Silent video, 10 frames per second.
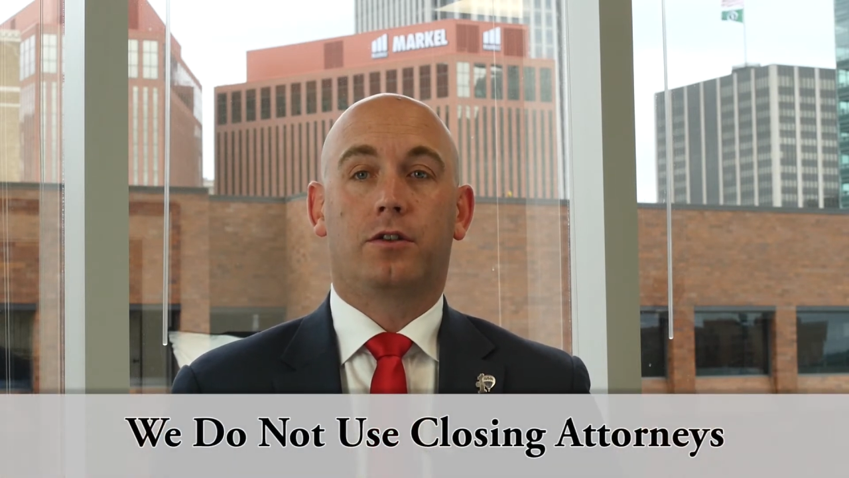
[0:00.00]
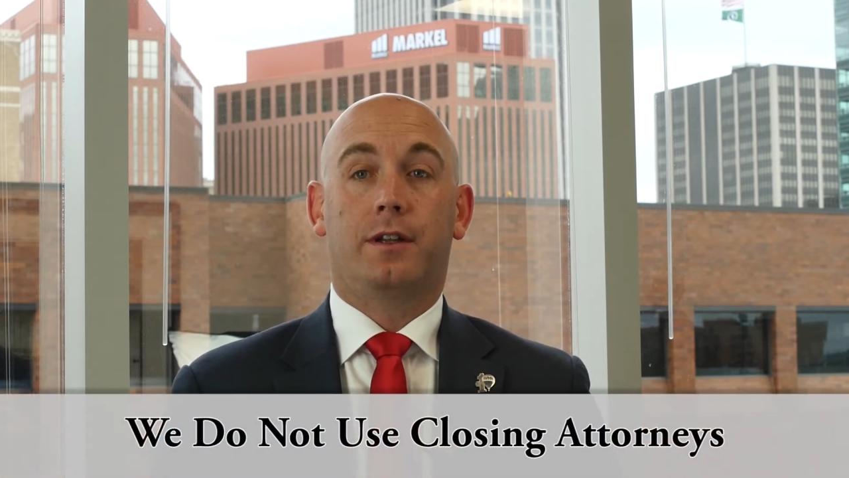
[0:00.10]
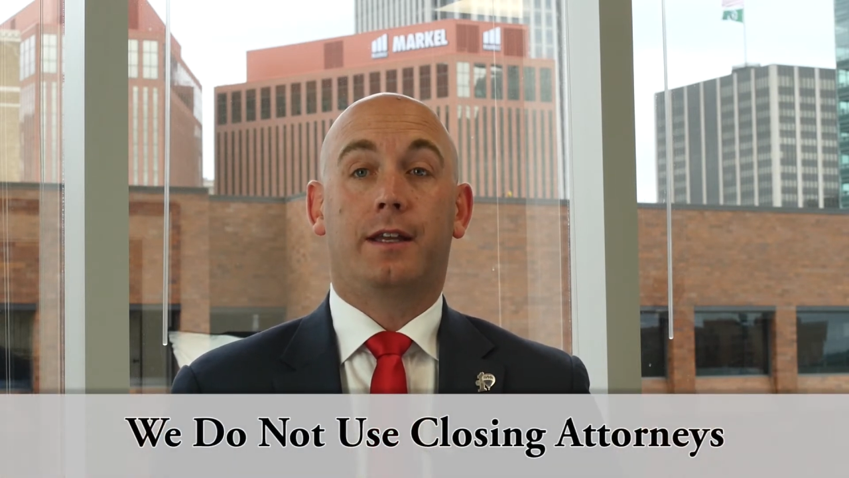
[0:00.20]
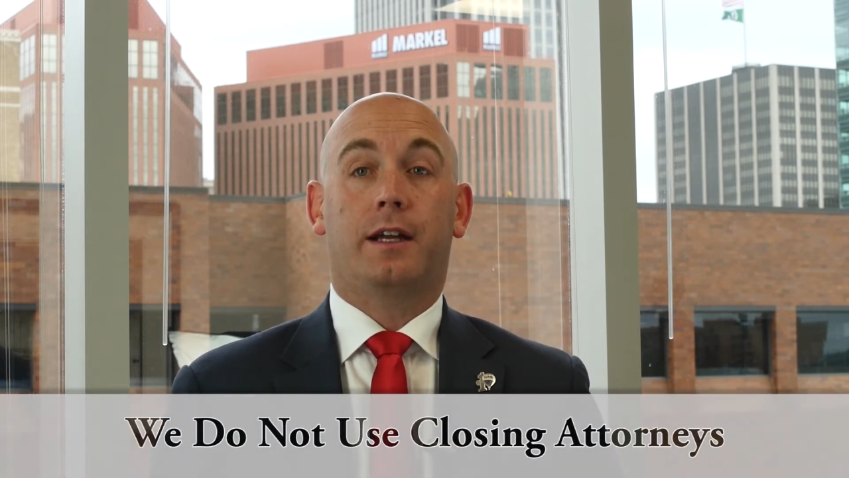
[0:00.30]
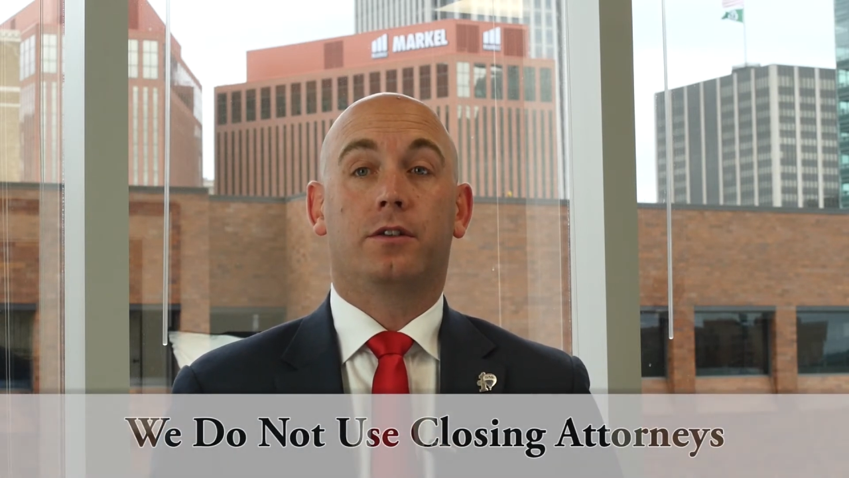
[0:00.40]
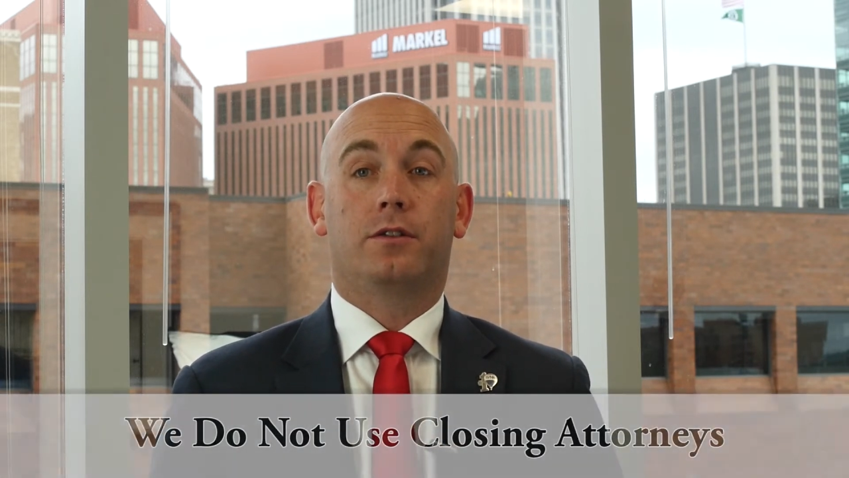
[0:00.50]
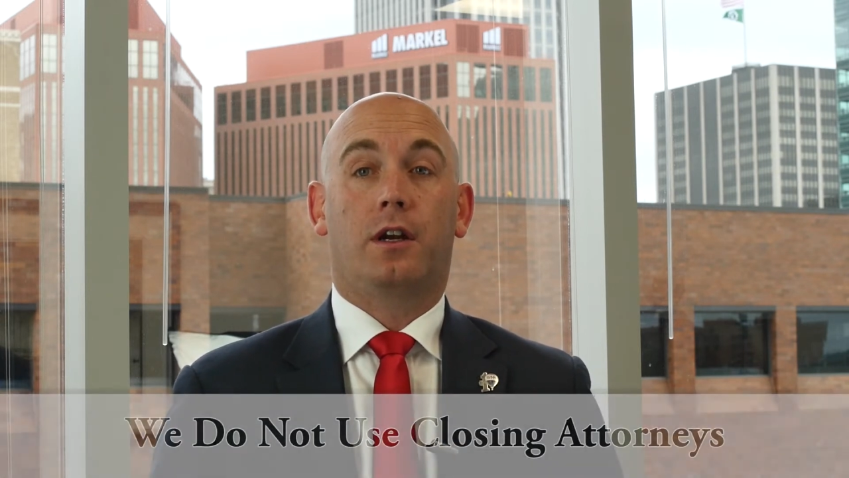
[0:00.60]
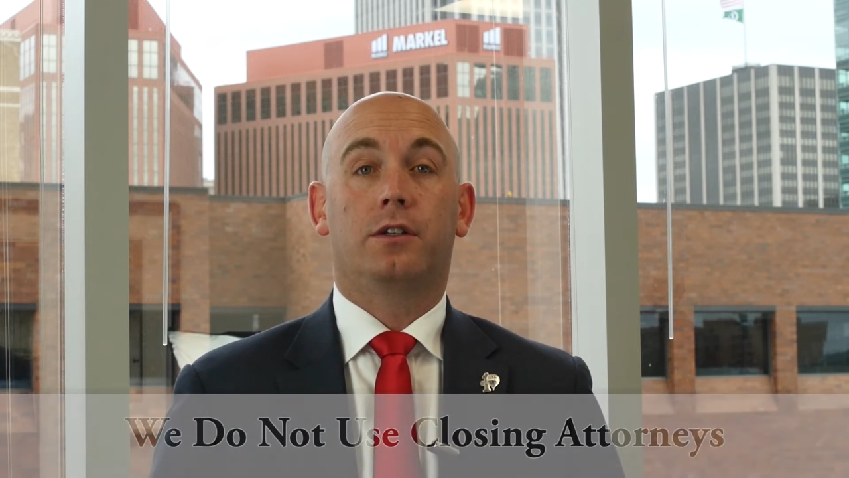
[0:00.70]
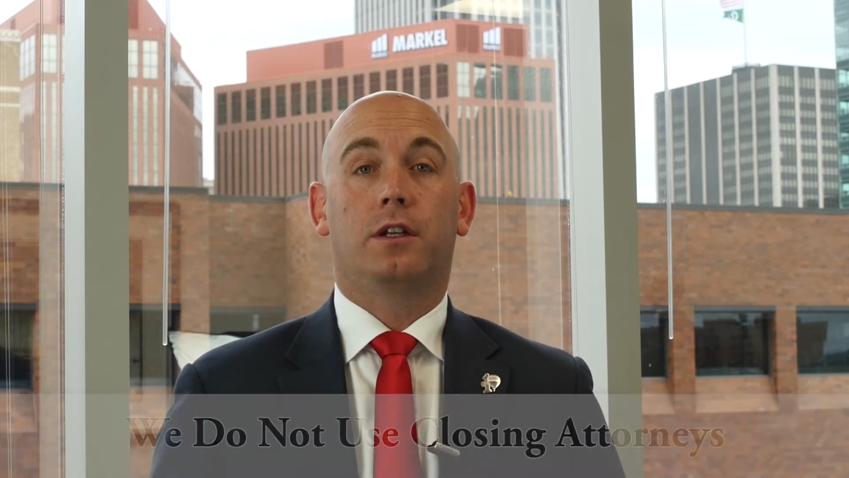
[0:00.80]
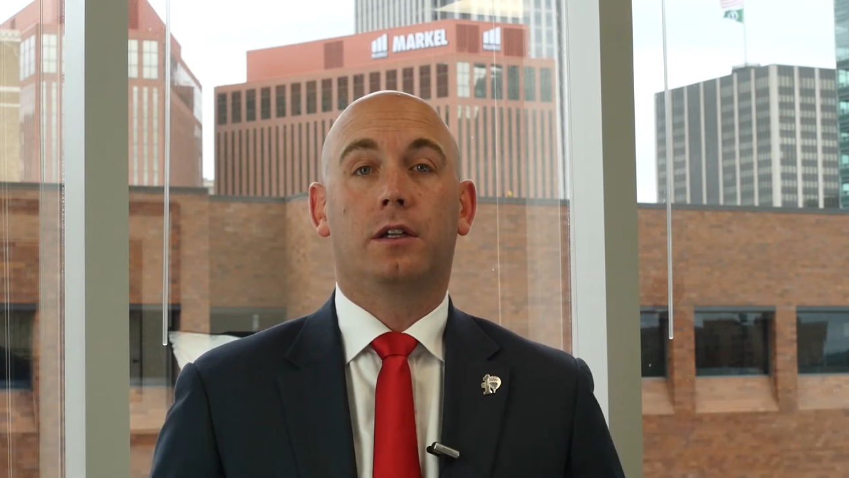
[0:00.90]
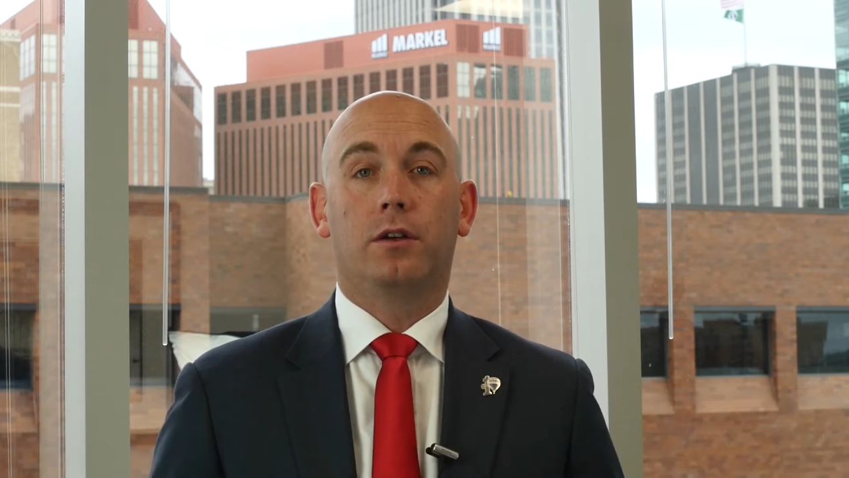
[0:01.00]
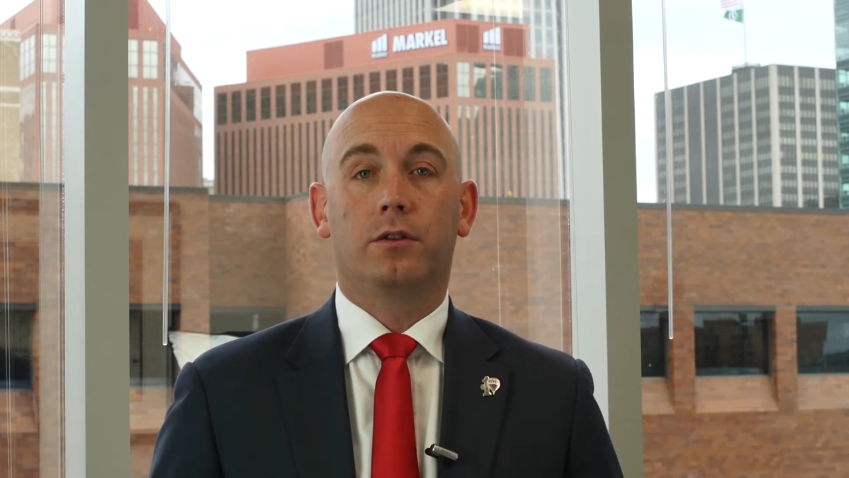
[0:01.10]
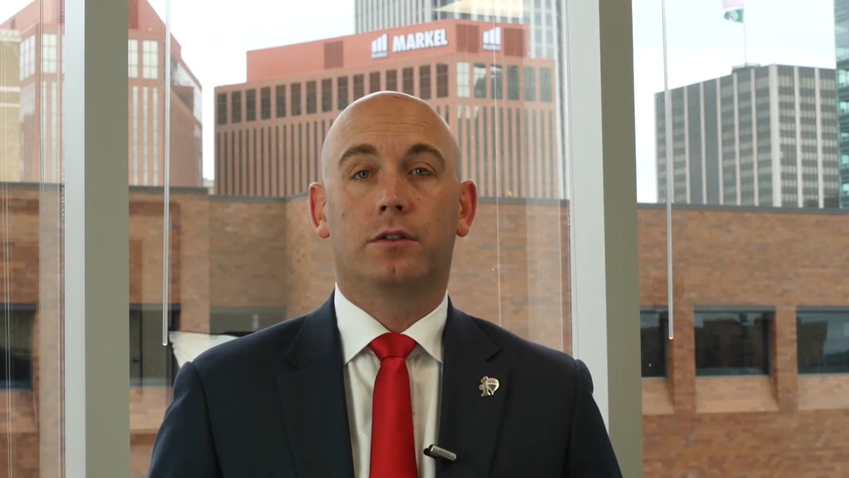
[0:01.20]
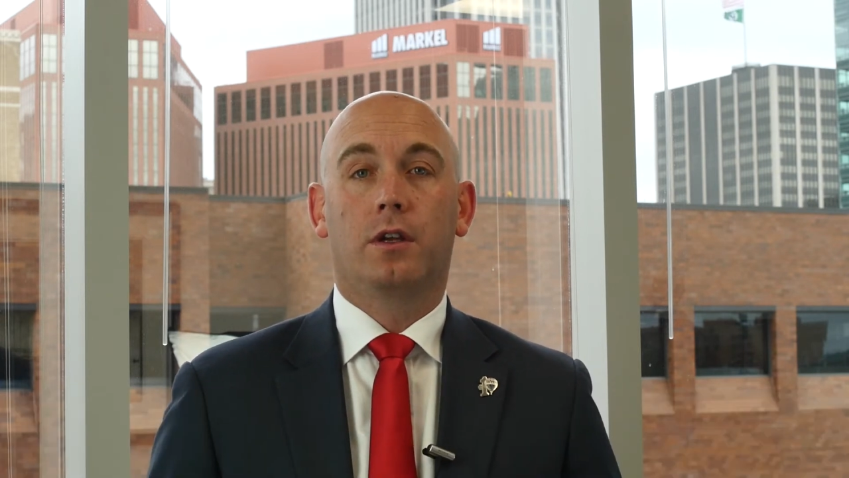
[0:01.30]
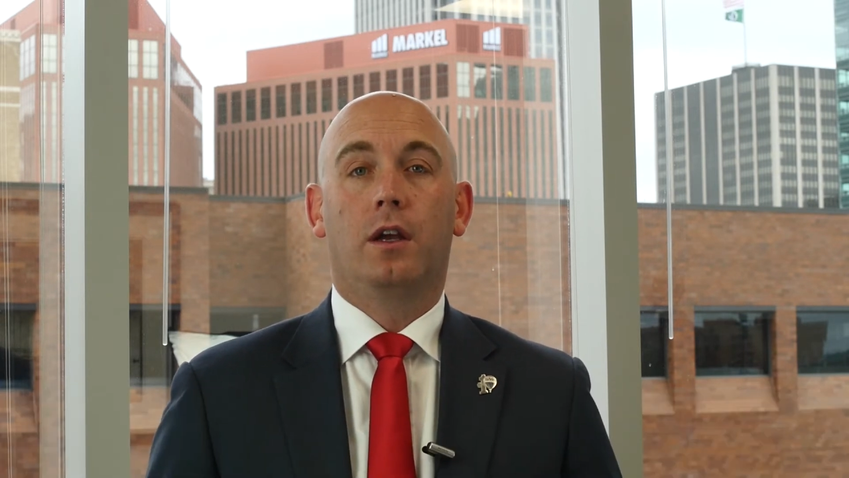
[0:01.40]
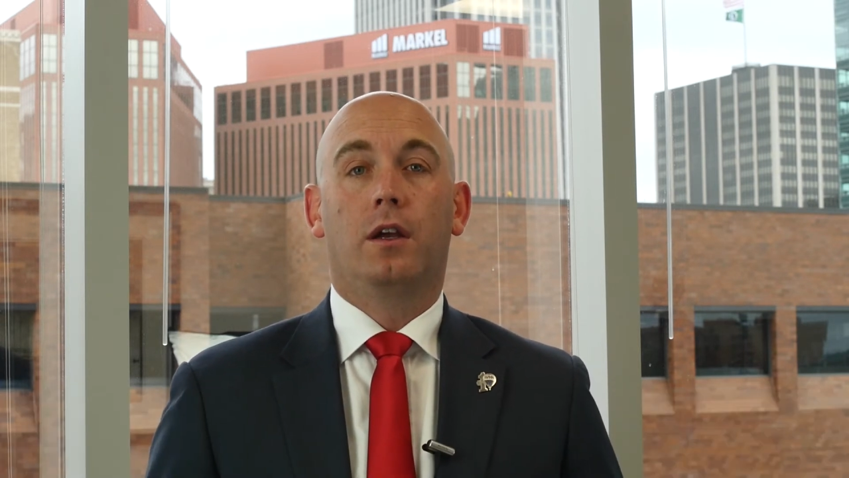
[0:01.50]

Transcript: Transactions are actually closed